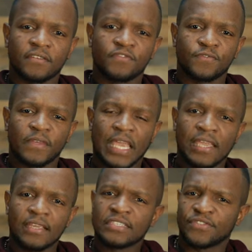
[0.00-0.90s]
of
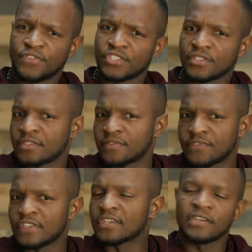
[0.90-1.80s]
hate and division and
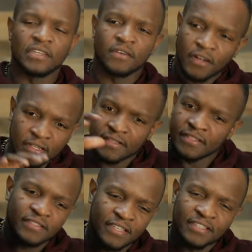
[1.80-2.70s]
fear and all of
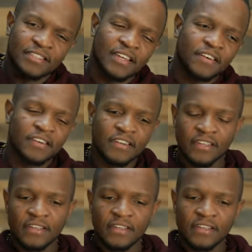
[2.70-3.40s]
these things that are